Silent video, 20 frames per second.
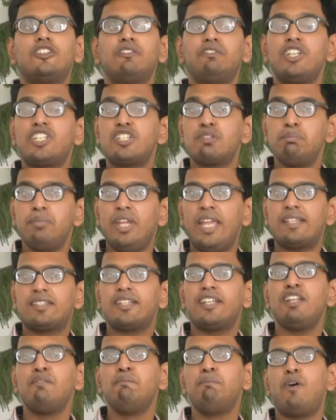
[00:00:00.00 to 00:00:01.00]
So which makes
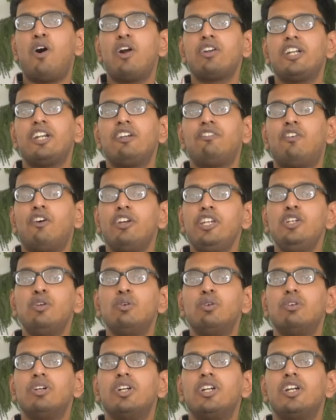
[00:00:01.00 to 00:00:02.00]
it important for
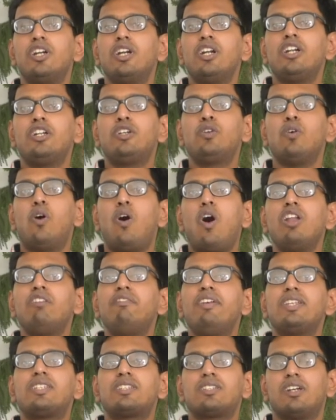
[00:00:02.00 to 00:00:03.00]
you to
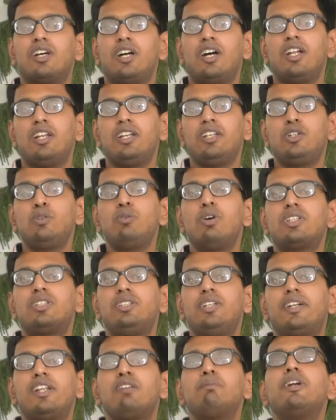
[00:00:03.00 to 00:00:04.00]
always do a
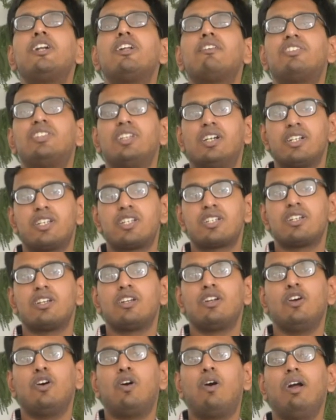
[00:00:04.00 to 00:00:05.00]
little bit of search
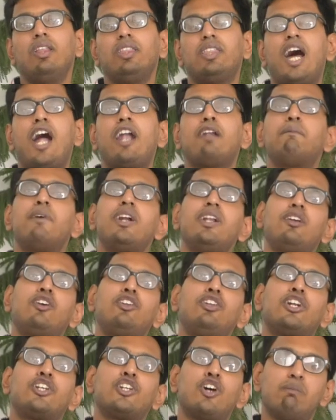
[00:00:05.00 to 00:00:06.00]
on that
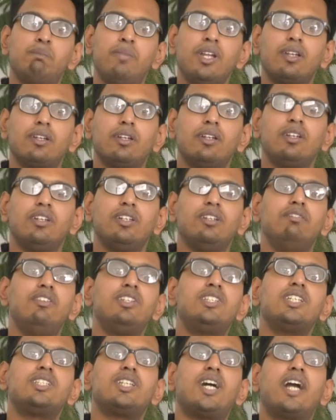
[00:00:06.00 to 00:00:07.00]
particular topic
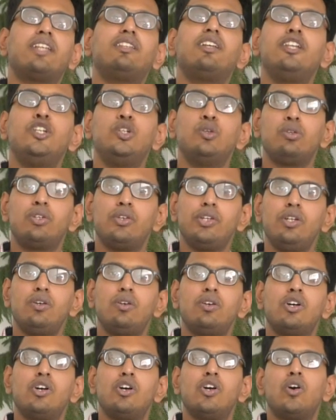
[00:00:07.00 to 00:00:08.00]
which is either new to
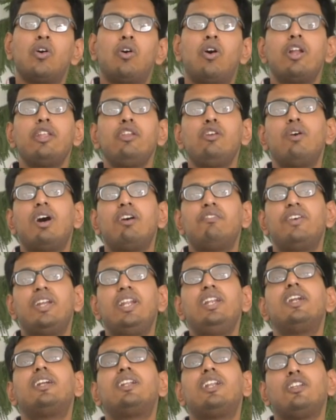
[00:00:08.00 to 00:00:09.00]
you or you have
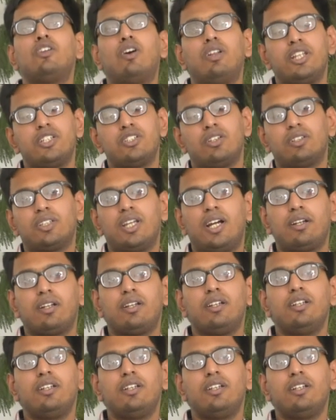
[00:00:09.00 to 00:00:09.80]
very little knowledge on.